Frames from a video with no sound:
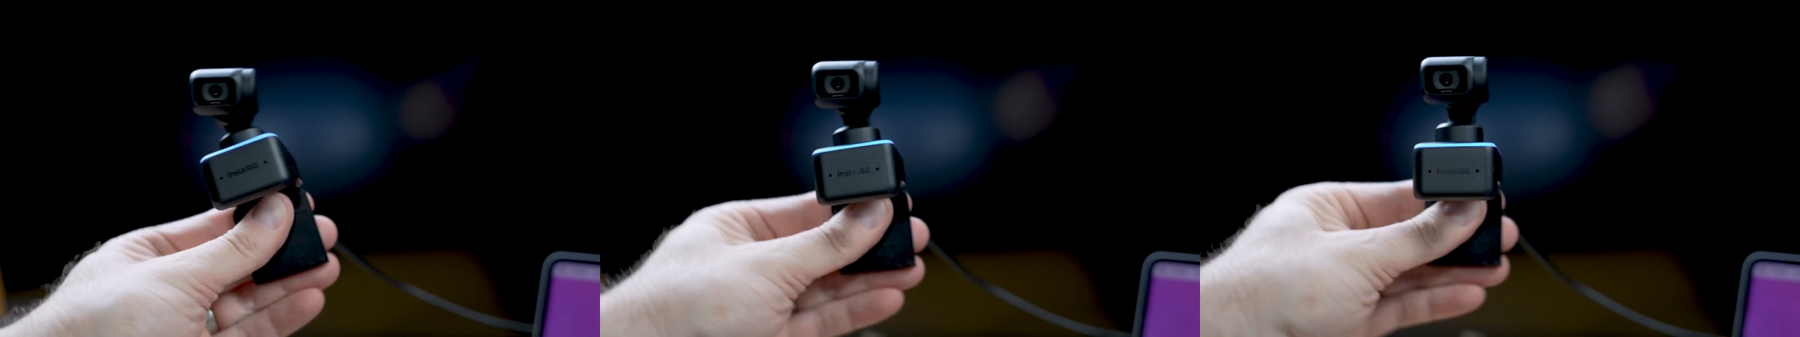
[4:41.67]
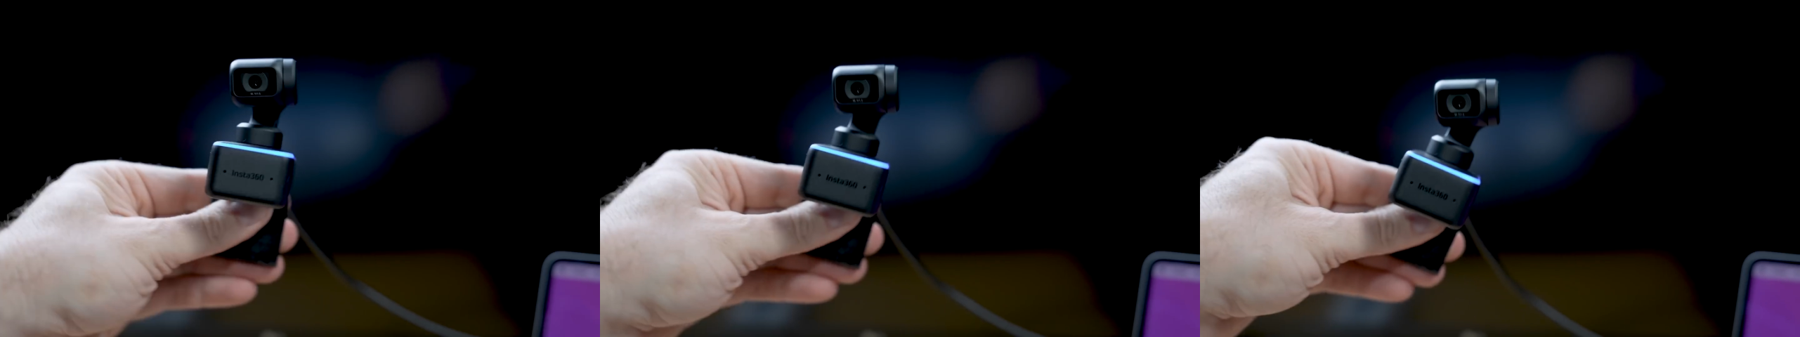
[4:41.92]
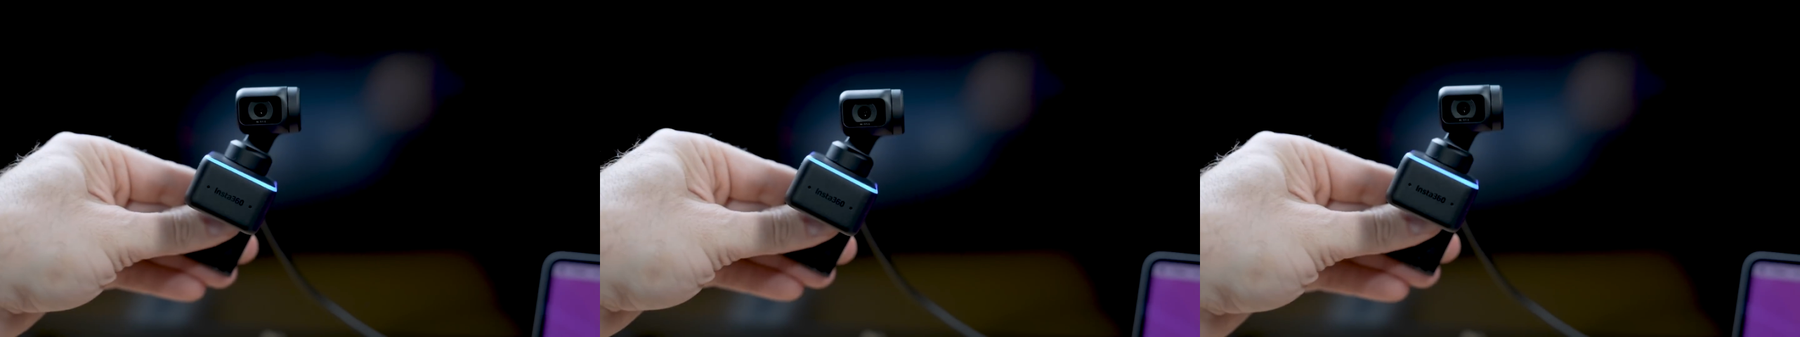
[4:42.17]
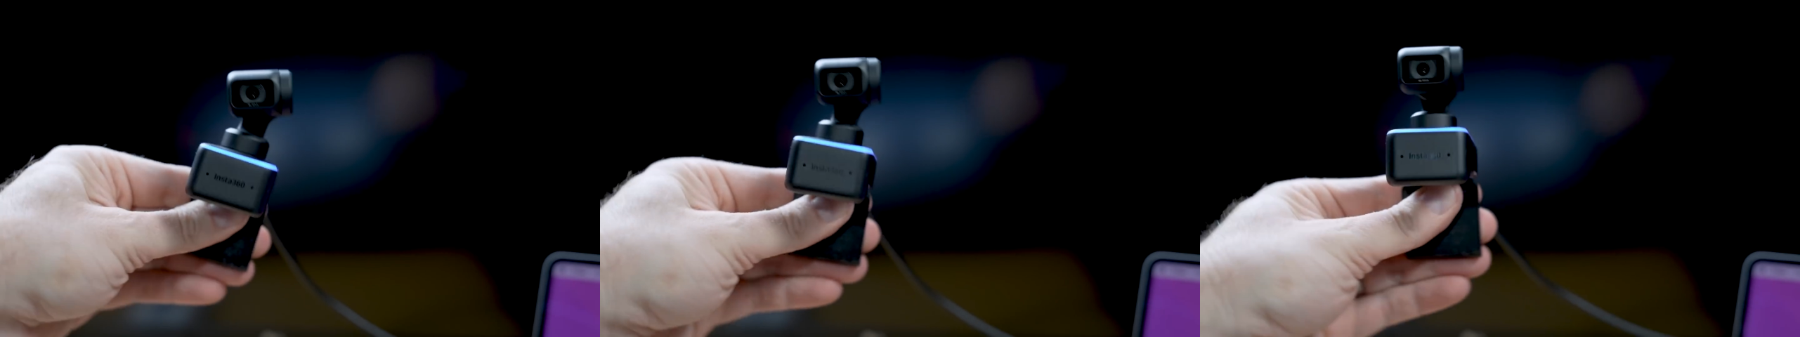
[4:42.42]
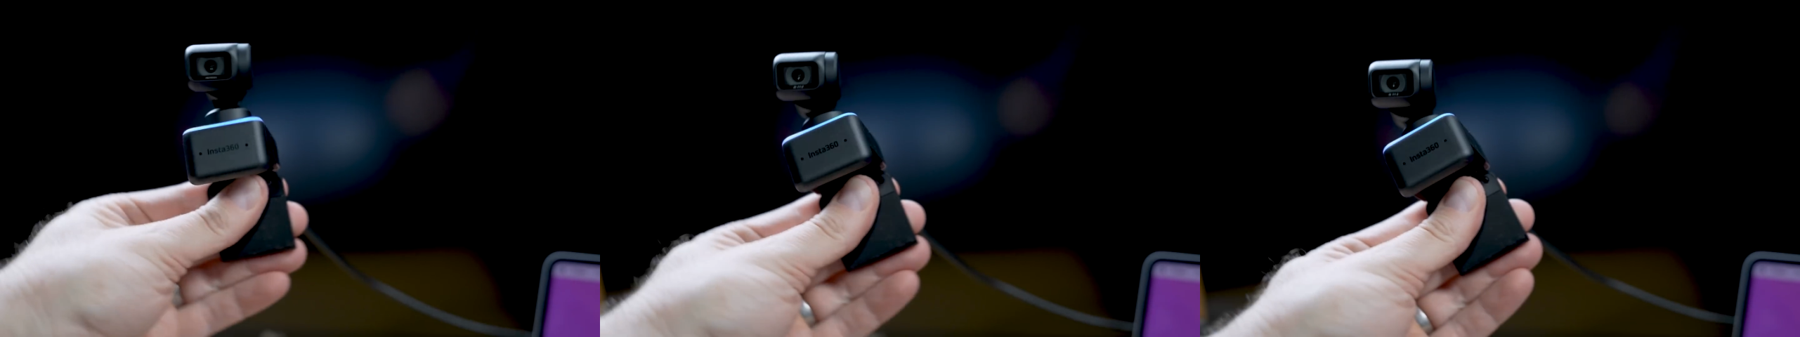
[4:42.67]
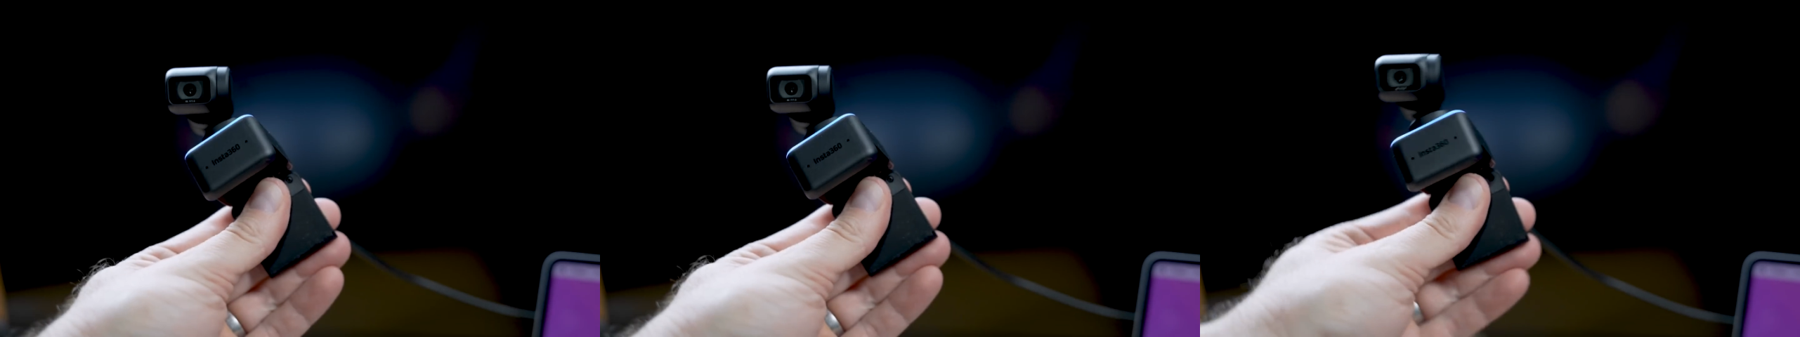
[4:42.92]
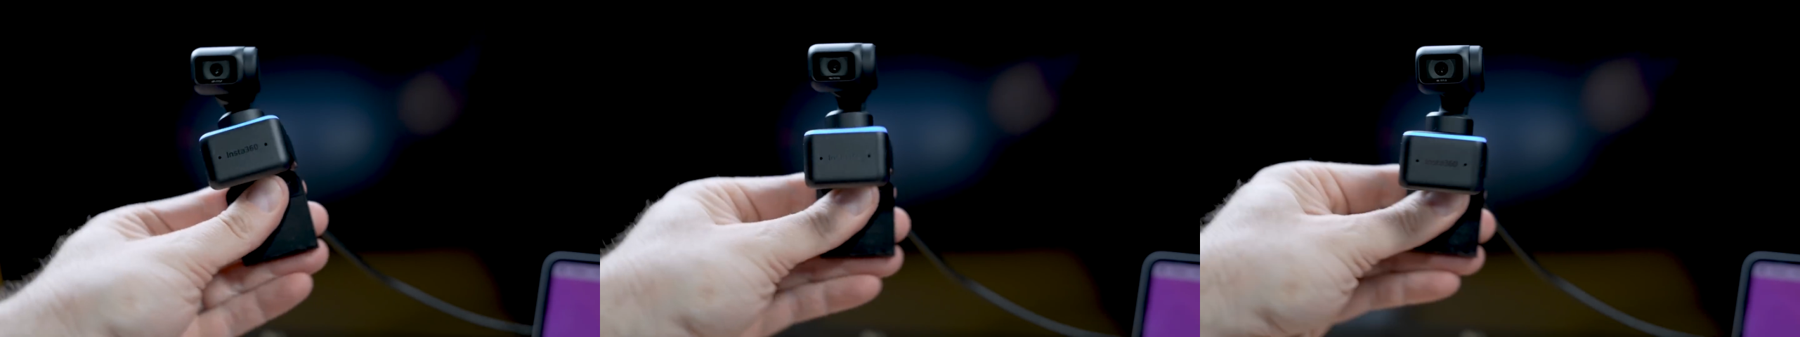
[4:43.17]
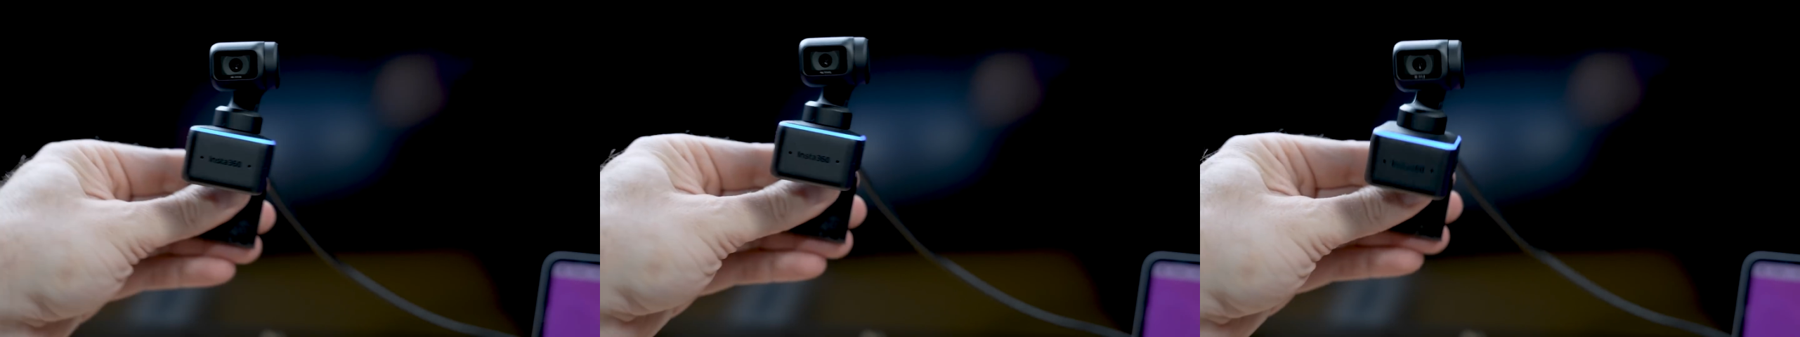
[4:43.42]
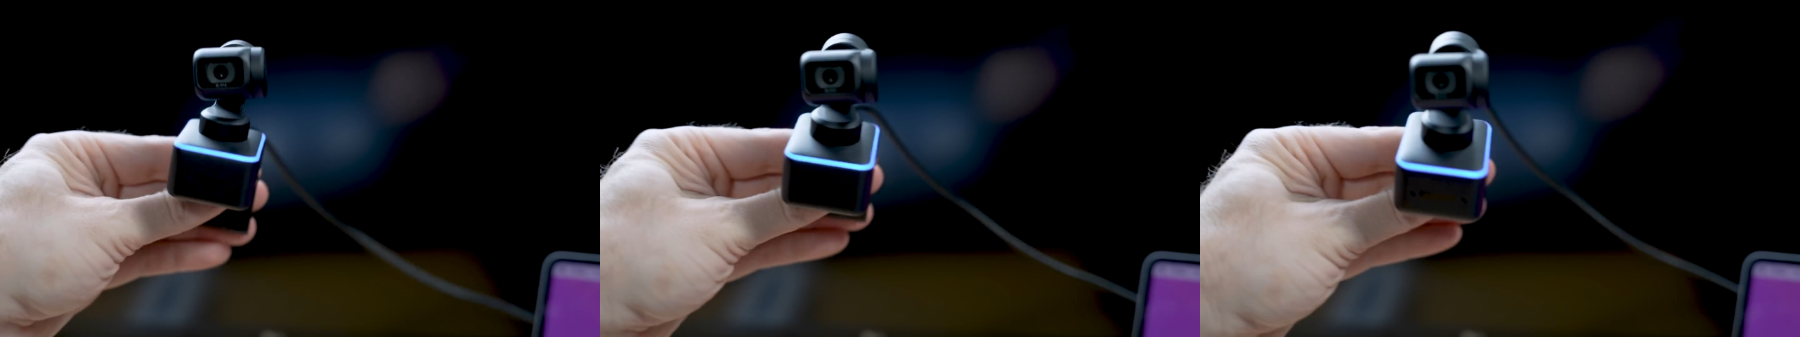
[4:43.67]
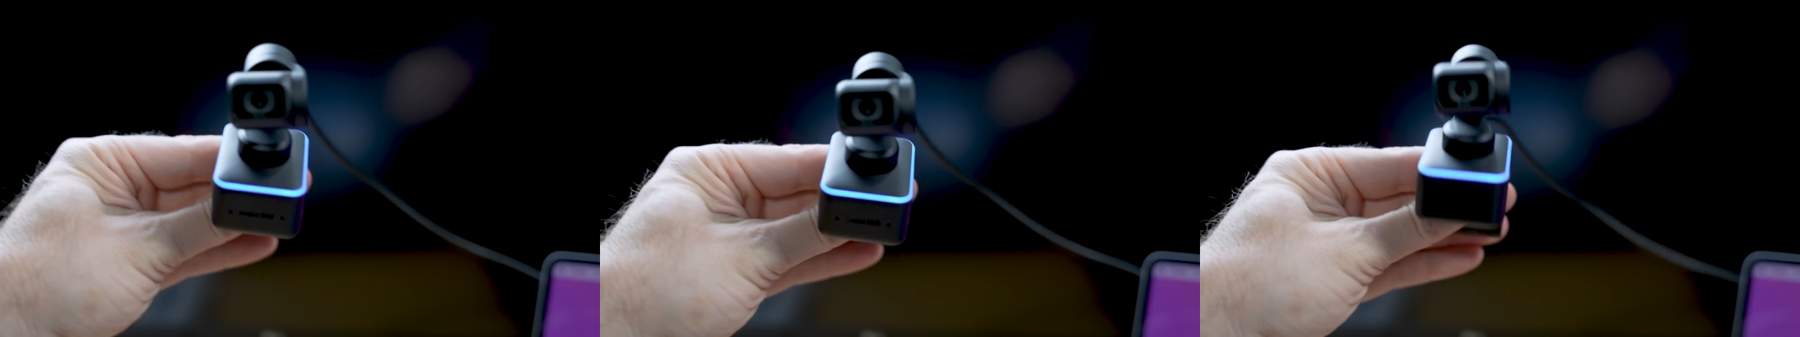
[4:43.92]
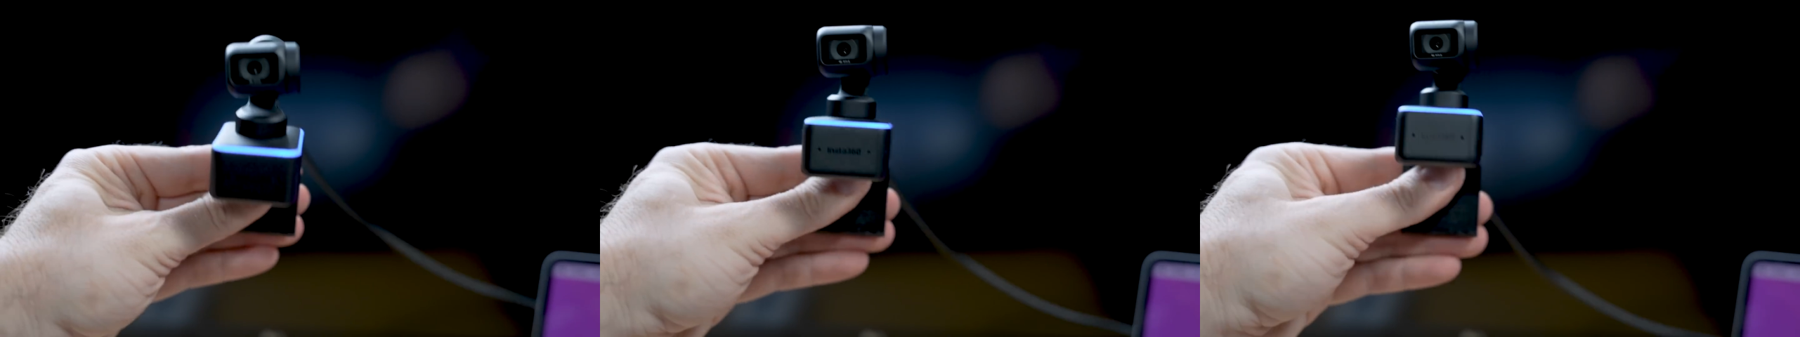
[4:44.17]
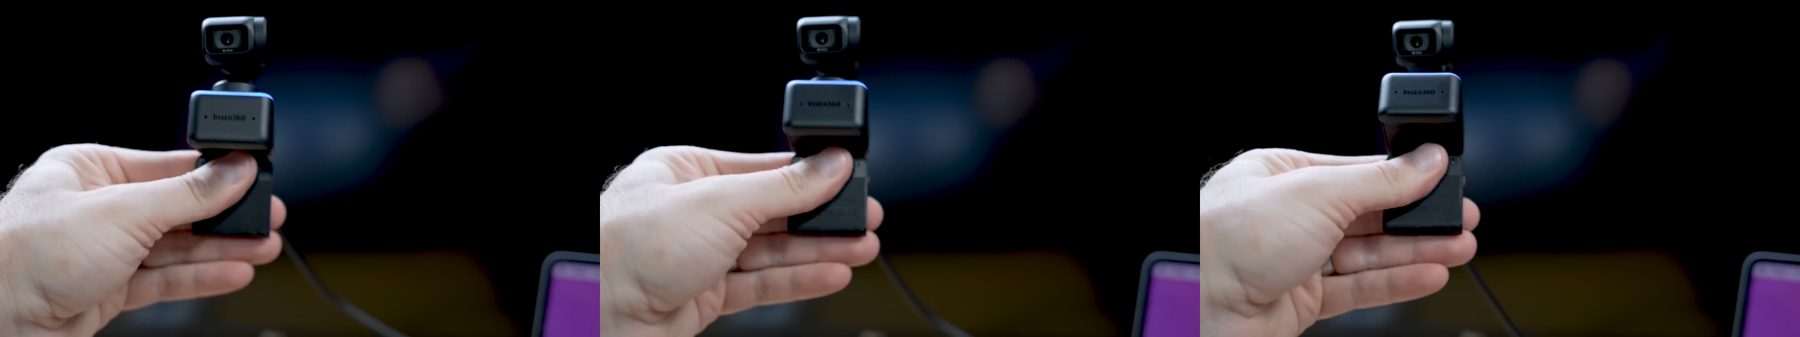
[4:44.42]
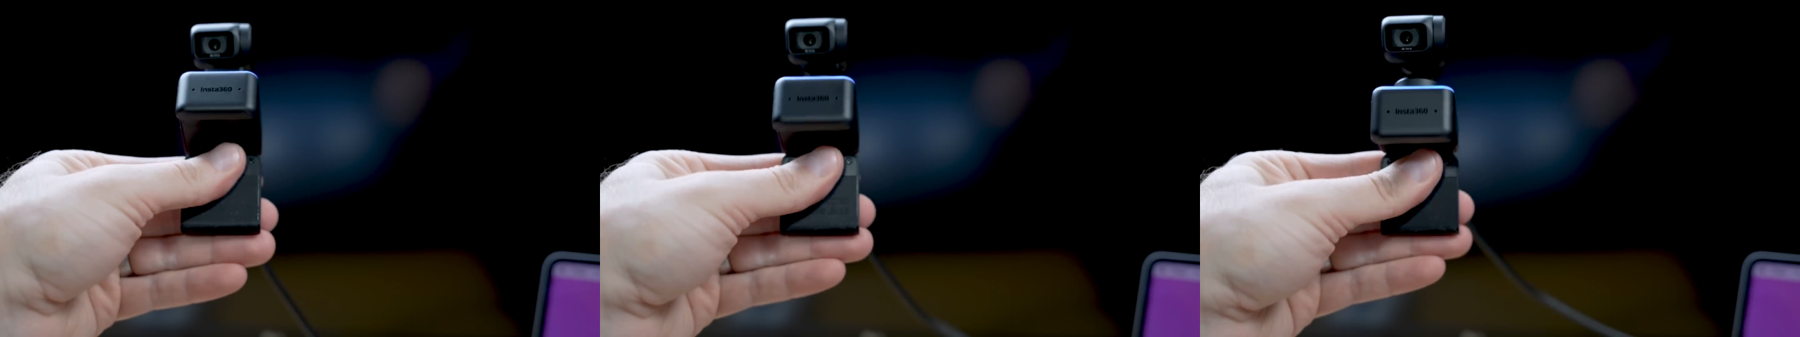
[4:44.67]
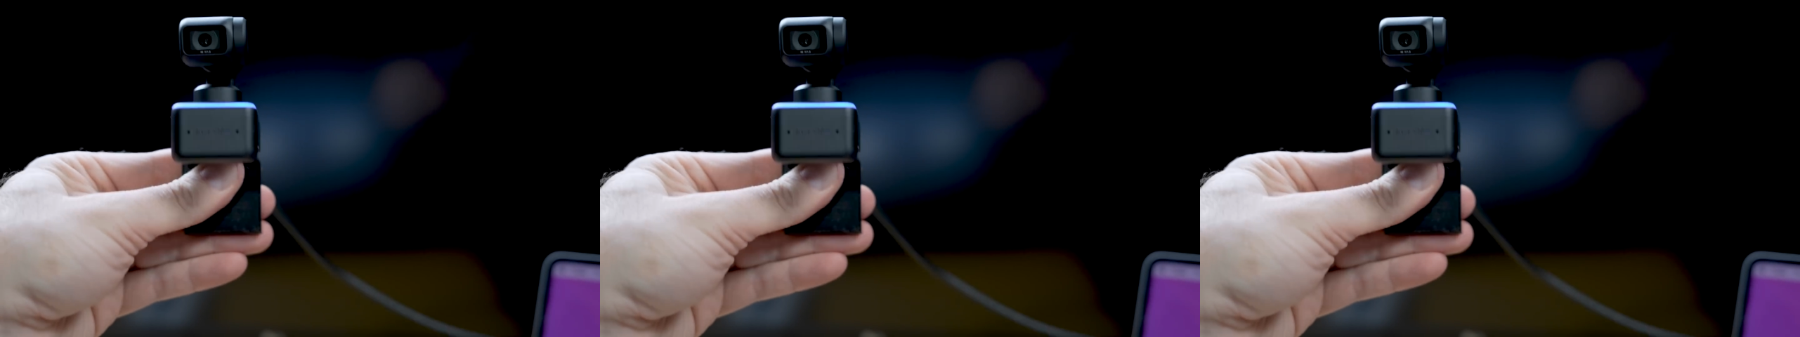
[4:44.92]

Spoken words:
No face is visible, so there are no lips to read.